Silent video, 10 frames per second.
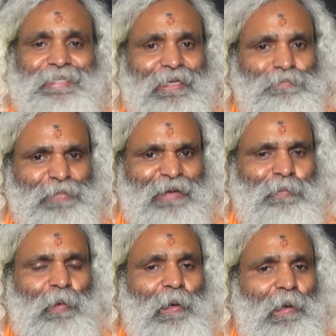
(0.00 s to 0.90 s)

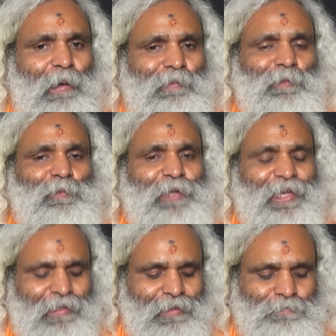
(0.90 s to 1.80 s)
capable of
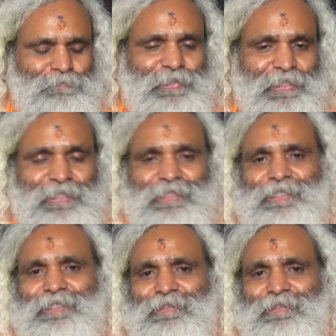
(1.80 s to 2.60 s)
doing the first